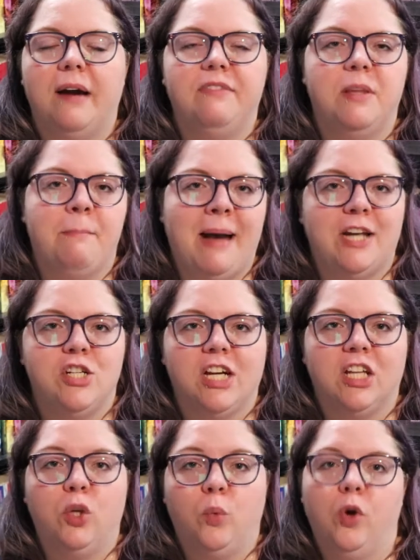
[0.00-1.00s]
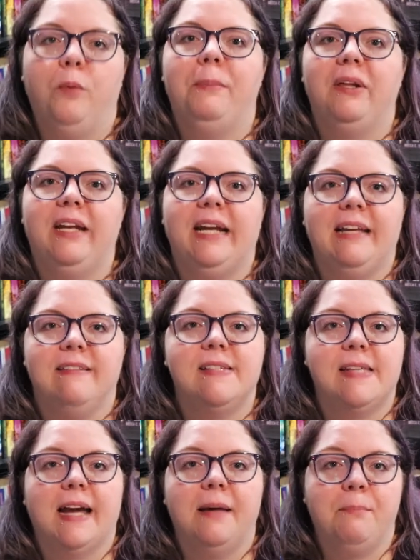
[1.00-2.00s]
of the magic and the world building in the
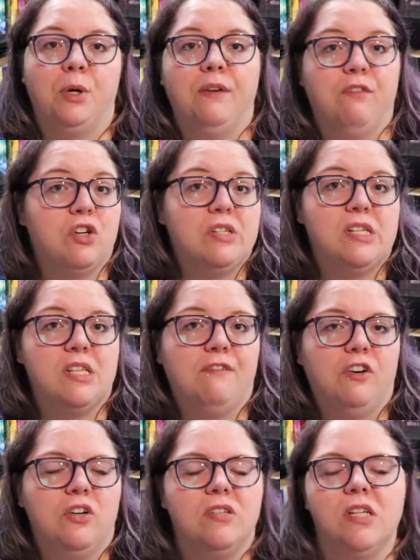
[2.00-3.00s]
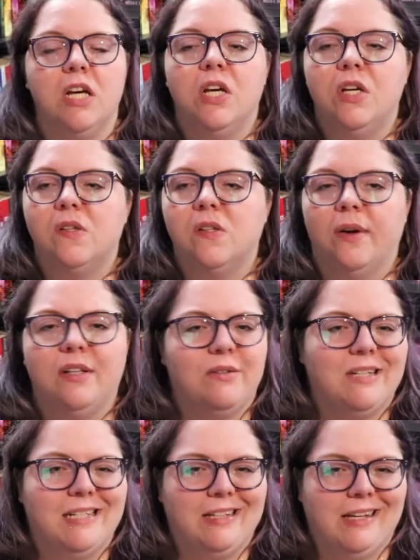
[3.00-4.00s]
second book versus the first, so I do
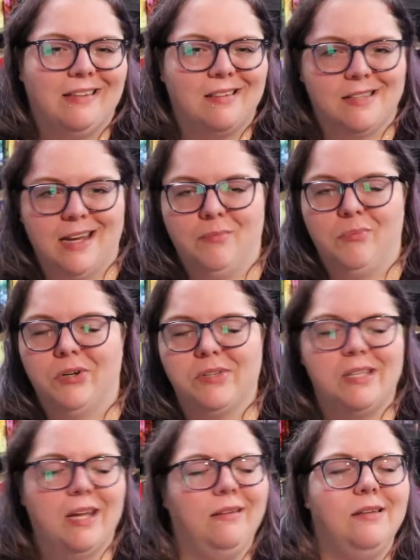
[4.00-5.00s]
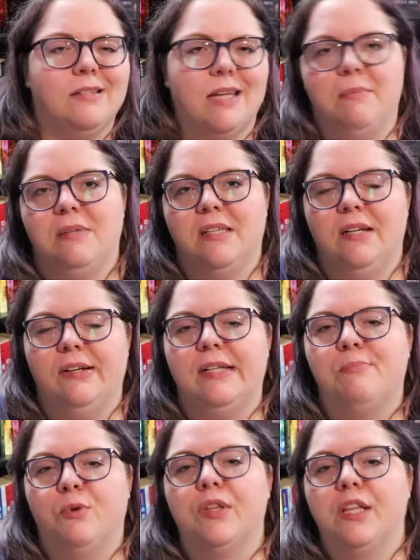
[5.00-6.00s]
tend to like the second books in these types of
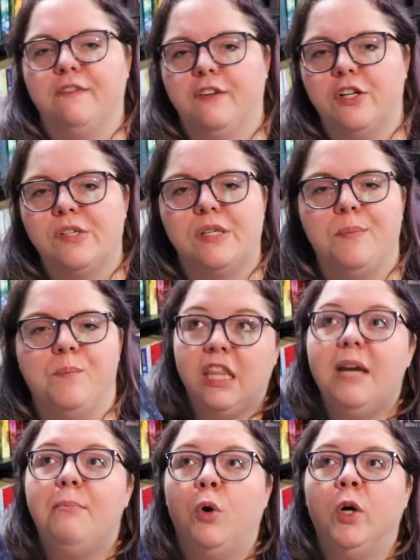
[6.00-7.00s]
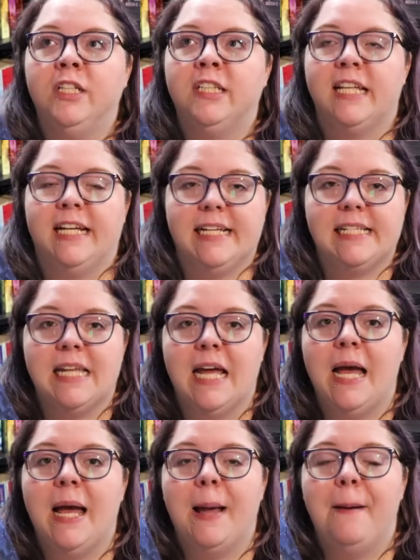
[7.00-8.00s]
series more than the first. The important things.
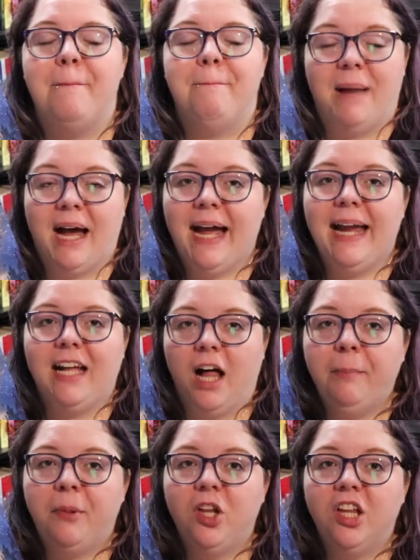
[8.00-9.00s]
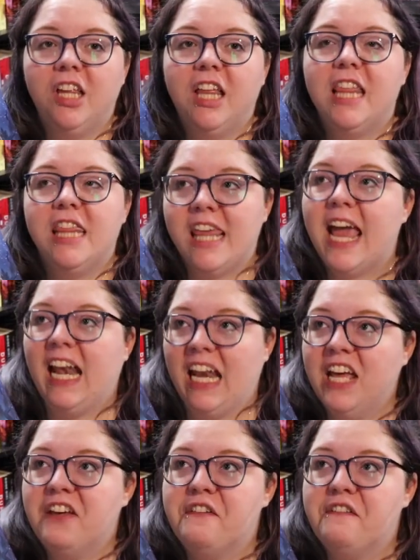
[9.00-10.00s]
My couple, they
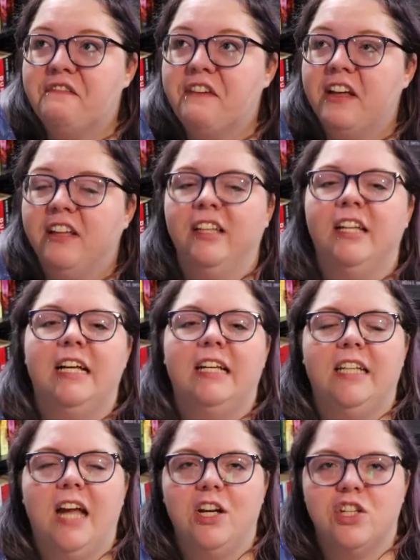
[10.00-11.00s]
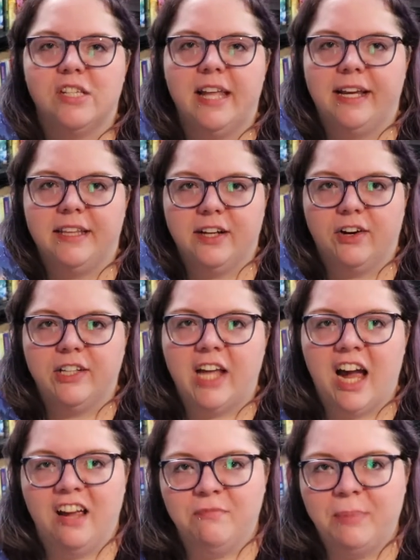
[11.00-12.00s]
live. Not just like they're
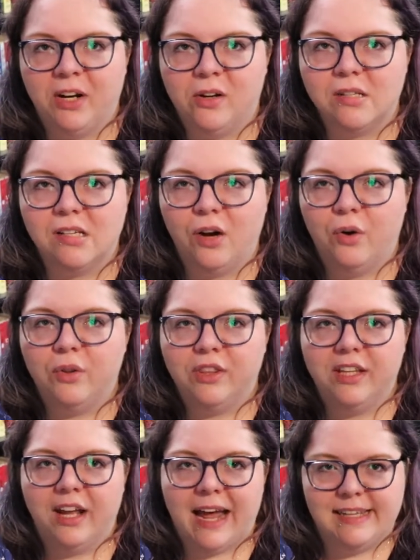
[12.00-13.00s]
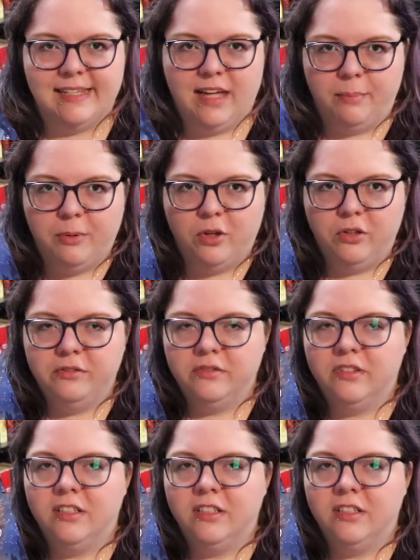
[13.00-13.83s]
alive, but also as a couple,